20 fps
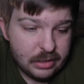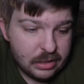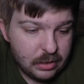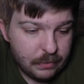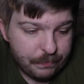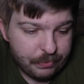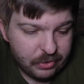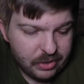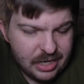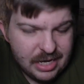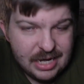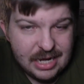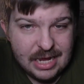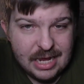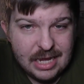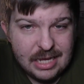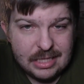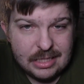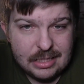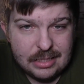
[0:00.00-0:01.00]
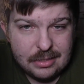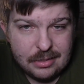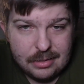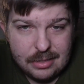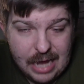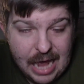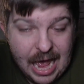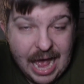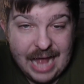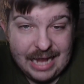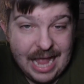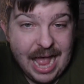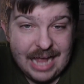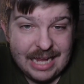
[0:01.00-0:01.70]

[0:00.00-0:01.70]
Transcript: to play in at,